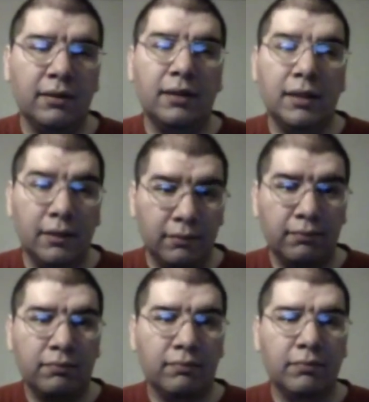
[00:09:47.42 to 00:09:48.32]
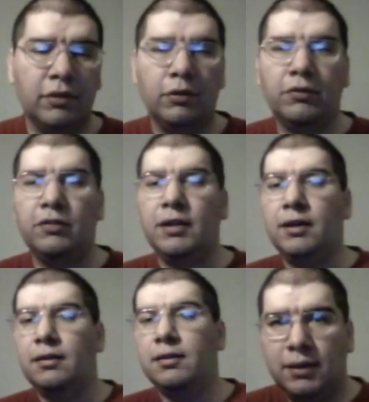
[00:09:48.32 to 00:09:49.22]
than Ghost
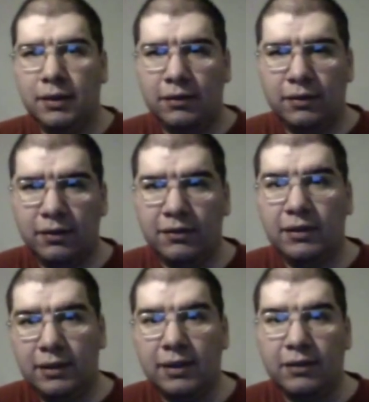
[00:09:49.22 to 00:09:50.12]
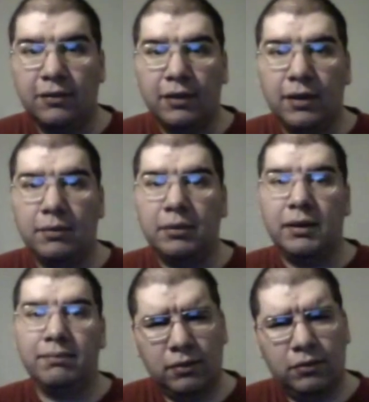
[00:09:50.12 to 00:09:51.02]
Dad, seeing that it's a comedy.
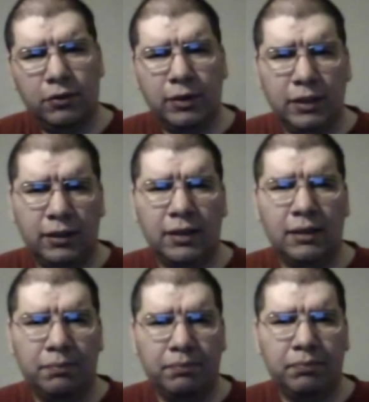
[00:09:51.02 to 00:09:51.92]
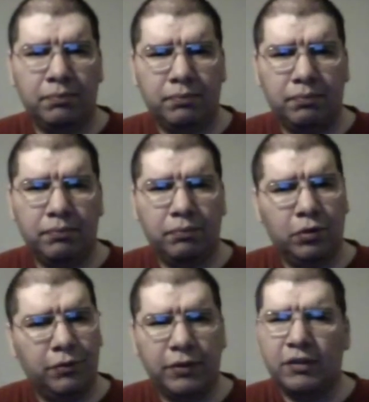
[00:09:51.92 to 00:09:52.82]
During on a
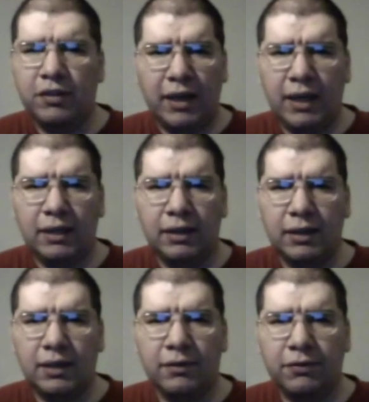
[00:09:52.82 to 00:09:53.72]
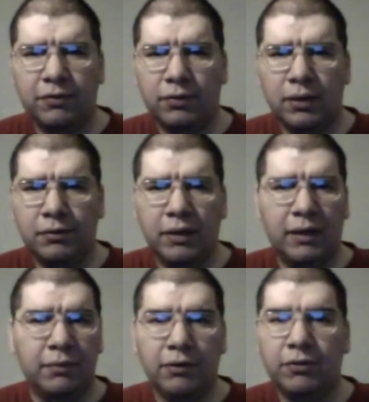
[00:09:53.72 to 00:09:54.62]
perfect day, like if, if you
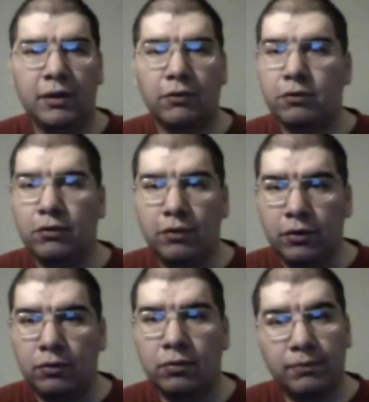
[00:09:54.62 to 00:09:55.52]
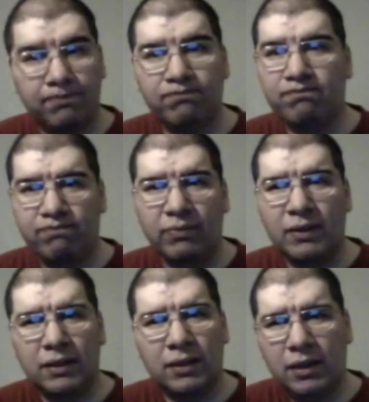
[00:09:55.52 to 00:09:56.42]
have nothing else to do,
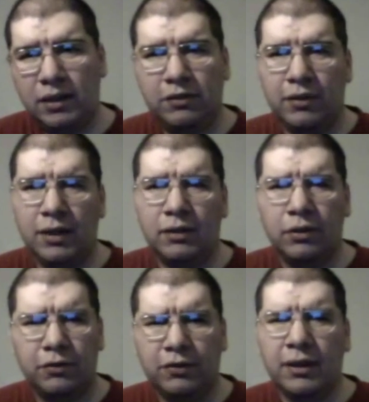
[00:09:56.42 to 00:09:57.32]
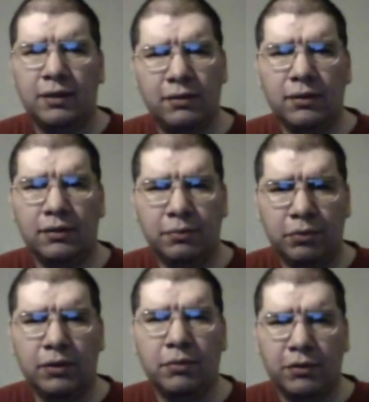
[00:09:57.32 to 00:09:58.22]
I'd say Ghost Dad is, is
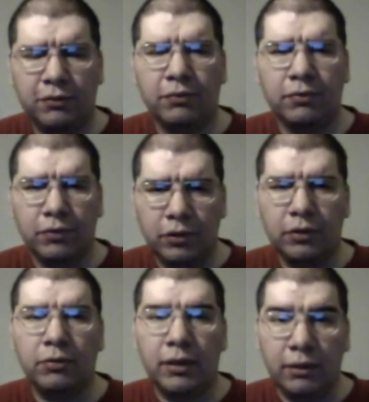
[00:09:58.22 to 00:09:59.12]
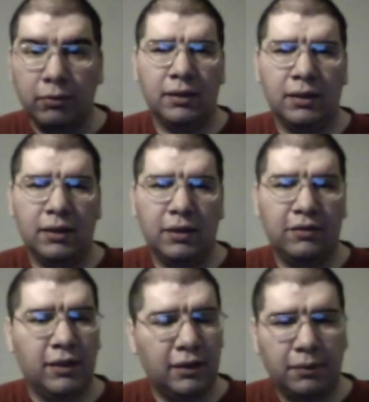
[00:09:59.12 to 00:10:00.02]
pretty much for you anyway.
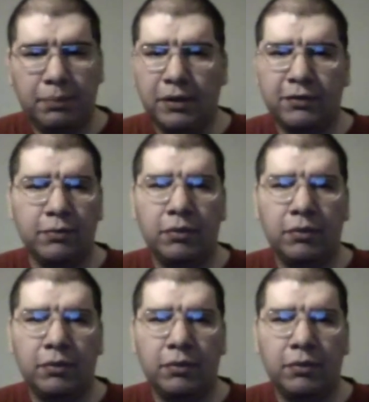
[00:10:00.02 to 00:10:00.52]
It's not the best